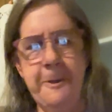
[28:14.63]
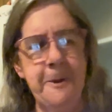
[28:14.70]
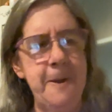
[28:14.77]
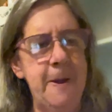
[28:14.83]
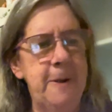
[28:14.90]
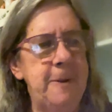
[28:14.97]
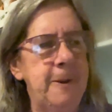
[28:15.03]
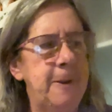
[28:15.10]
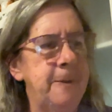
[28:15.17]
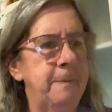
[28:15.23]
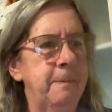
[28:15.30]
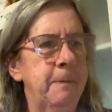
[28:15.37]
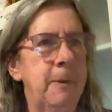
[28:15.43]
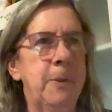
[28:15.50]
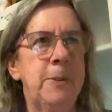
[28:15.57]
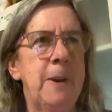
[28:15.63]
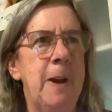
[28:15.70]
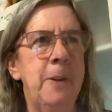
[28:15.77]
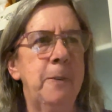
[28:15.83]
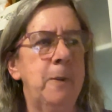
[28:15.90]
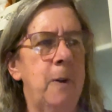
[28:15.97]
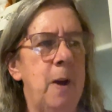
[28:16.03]
And then, because I
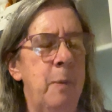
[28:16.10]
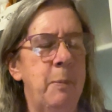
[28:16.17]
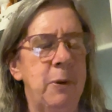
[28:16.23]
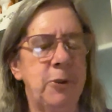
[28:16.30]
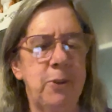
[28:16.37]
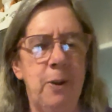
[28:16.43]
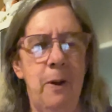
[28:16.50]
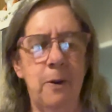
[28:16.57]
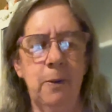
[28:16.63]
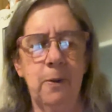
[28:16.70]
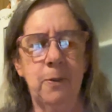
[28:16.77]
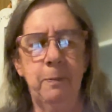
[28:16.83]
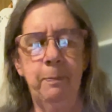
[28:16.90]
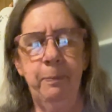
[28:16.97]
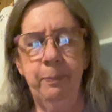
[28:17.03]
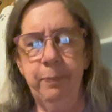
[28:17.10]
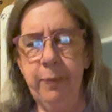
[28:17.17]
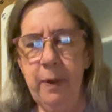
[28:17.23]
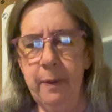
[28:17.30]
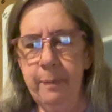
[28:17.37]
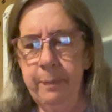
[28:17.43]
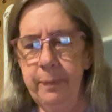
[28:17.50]
don't know how much longer
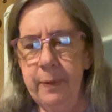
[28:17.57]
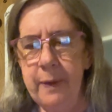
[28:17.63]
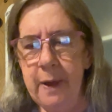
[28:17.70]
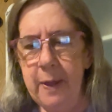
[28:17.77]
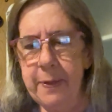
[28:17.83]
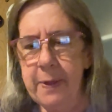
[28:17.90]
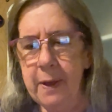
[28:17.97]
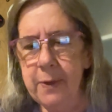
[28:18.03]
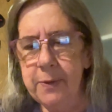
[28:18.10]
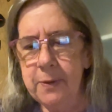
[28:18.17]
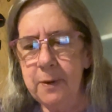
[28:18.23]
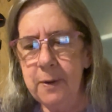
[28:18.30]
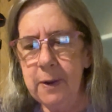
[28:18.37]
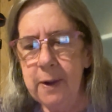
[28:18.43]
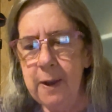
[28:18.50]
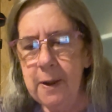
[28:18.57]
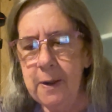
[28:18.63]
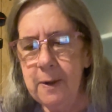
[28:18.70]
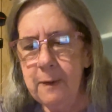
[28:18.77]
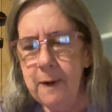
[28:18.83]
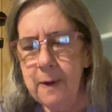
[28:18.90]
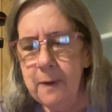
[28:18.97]
that thing's going to kick
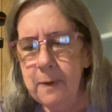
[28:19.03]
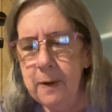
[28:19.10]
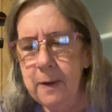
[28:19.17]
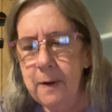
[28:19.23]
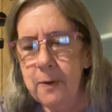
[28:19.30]
around here.